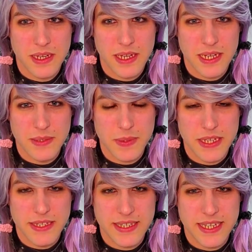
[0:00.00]
as we can
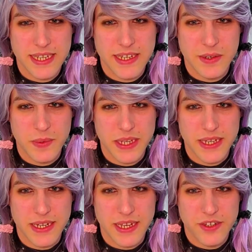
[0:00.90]
see here, we can
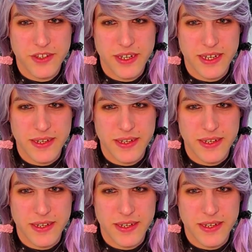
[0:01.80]
actually